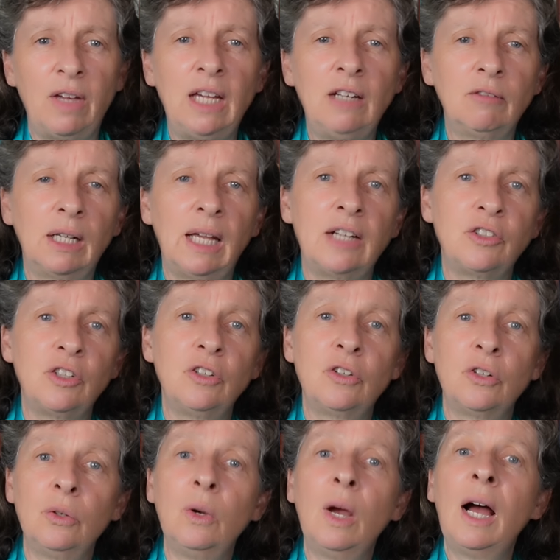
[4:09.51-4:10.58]
in relation
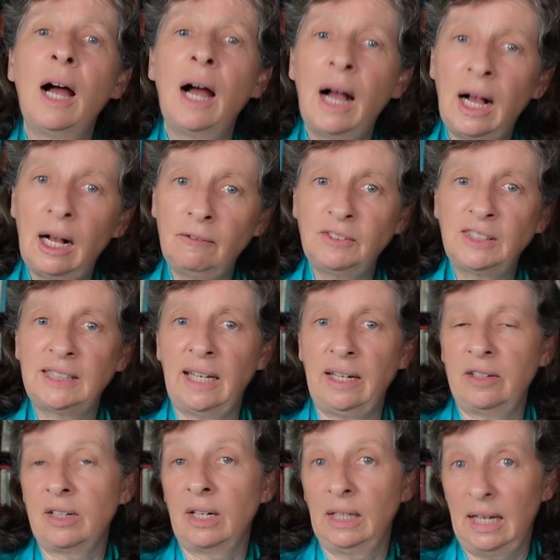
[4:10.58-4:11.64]
to half
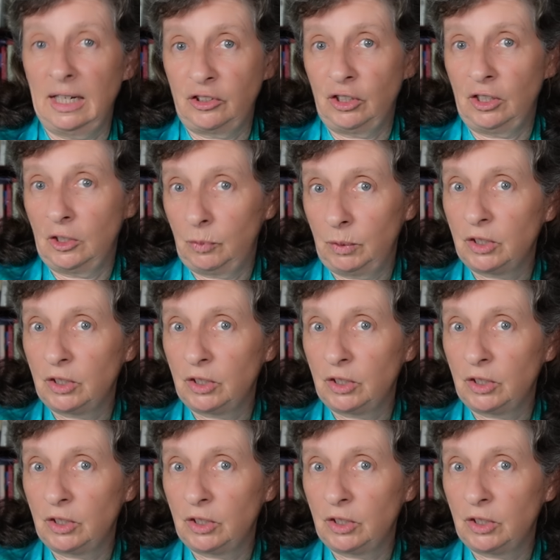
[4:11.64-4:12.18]
Senate elections,